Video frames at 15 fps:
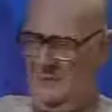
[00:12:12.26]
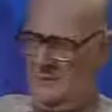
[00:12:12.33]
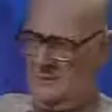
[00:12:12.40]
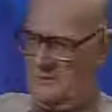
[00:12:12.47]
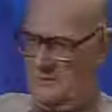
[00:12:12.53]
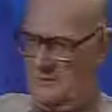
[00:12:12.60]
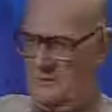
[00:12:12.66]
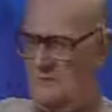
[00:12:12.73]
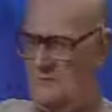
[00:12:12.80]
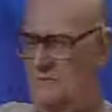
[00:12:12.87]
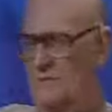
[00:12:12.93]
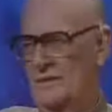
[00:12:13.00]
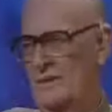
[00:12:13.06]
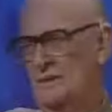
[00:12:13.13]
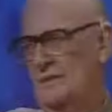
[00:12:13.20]
Arthur
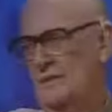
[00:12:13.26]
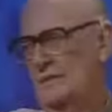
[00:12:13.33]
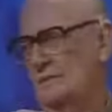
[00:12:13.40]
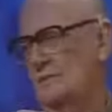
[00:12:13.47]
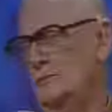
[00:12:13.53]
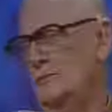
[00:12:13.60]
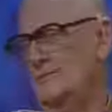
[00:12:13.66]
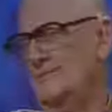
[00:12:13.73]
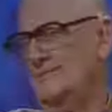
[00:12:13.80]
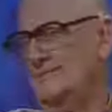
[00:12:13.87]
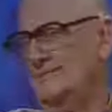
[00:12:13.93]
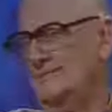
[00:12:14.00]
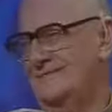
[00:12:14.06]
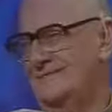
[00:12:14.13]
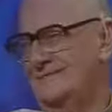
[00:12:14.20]
Clarke, you know what T.S.
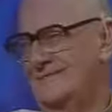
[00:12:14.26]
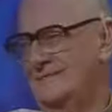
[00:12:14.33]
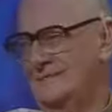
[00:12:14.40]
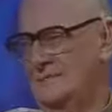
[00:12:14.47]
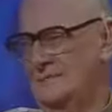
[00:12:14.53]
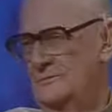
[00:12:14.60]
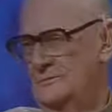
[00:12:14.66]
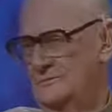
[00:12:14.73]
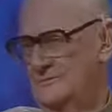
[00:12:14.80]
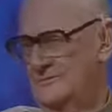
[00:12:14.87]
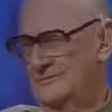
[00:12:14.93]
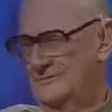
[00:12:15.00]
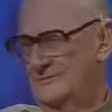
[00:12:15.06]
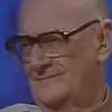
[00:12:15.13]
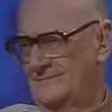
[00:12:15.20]
Eliot said, "This is the
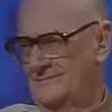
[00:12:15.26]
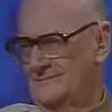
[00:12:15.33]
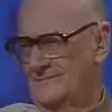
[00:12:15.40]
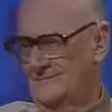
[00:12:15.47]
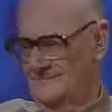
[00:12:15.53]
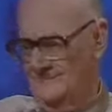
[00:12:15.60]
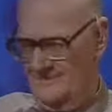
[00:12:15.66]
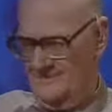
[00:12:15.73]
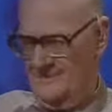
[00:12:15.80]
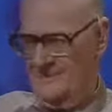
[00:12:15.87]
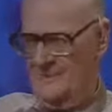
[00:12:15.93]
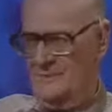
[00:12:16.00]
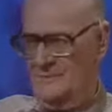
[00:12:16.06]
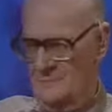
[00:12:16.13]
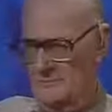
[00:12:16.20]
way the world ends, not
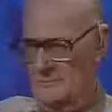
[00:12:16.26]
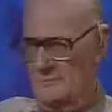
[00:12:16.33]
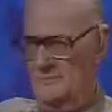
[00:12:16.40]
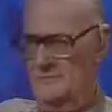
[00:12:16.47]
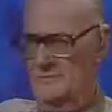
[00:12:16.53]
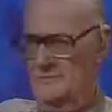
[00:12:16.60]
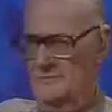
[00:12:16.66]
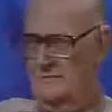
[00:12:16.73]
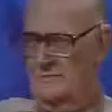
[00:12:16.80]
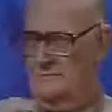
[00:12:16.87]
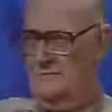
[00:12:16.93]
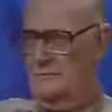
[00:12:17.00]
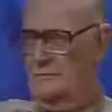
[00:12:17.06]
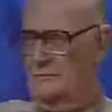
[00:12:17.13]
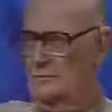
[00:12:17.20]
with a bang, but a
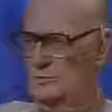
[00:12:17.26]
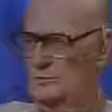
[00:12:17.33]
whimper."